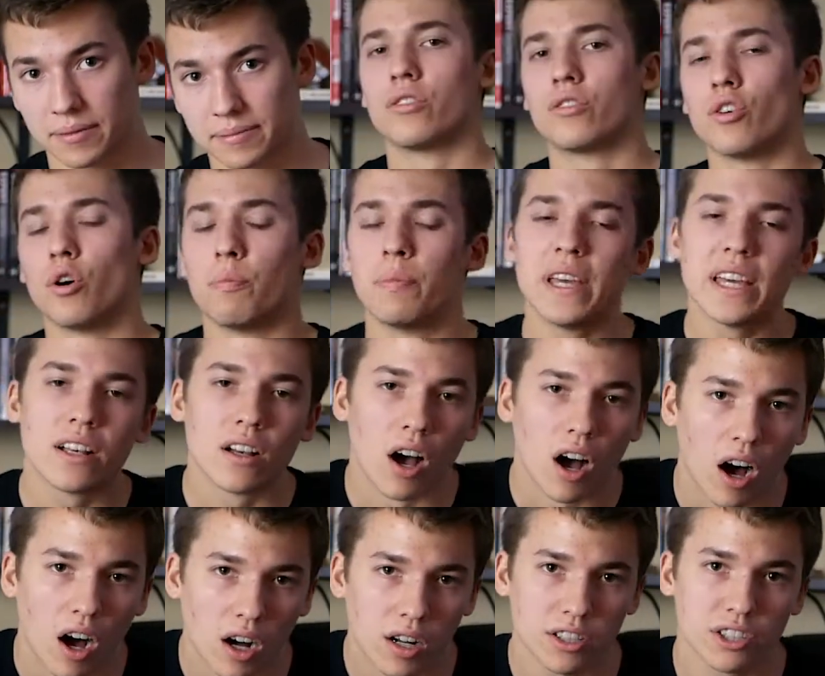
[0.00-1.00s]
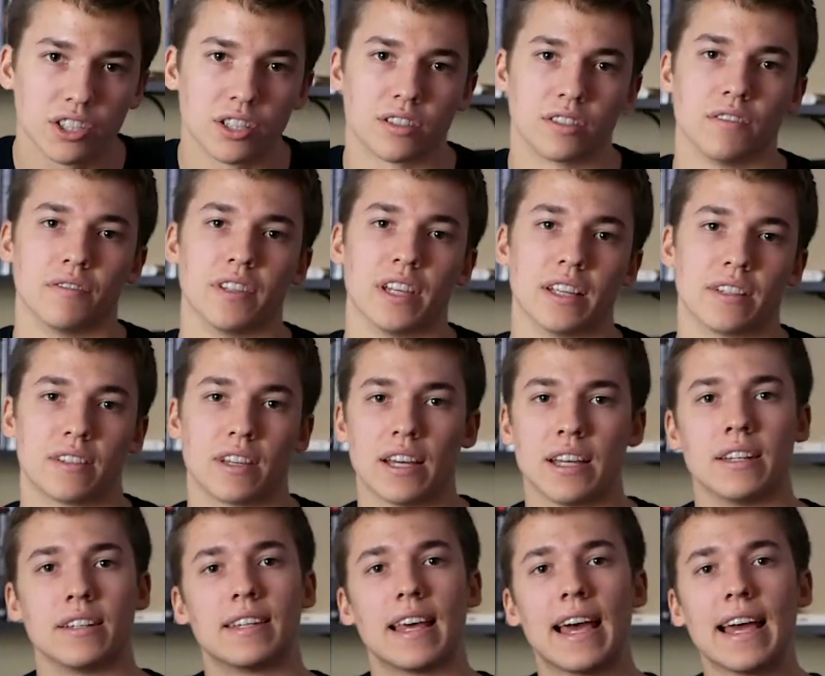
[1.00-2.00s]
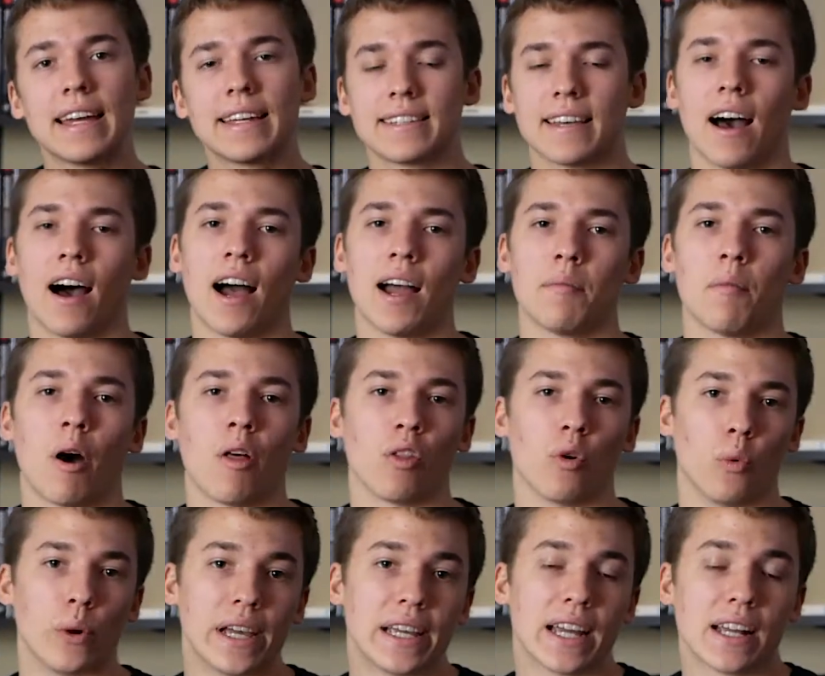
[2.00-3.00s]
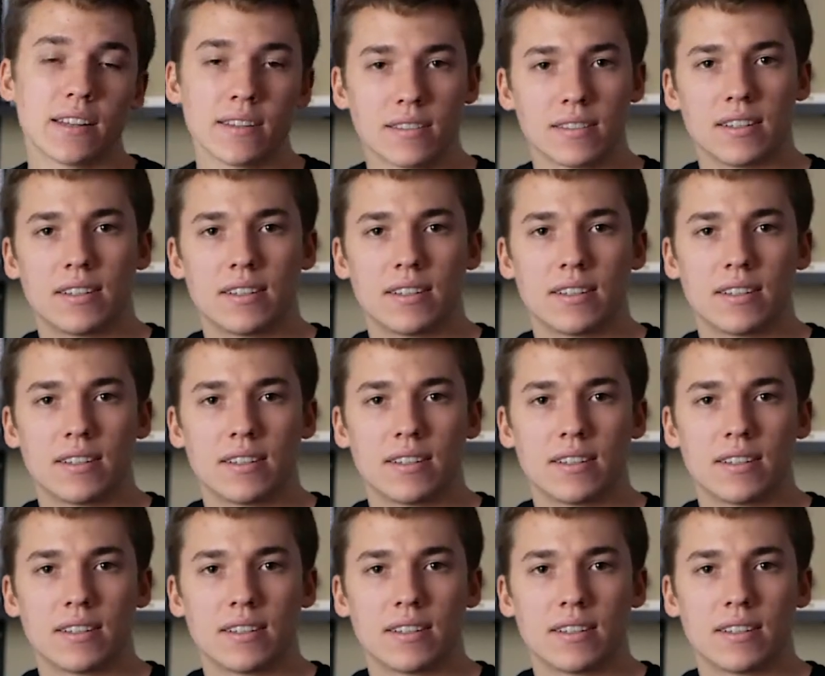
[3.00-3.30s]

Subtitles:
So be conscious of this and take time on the weekends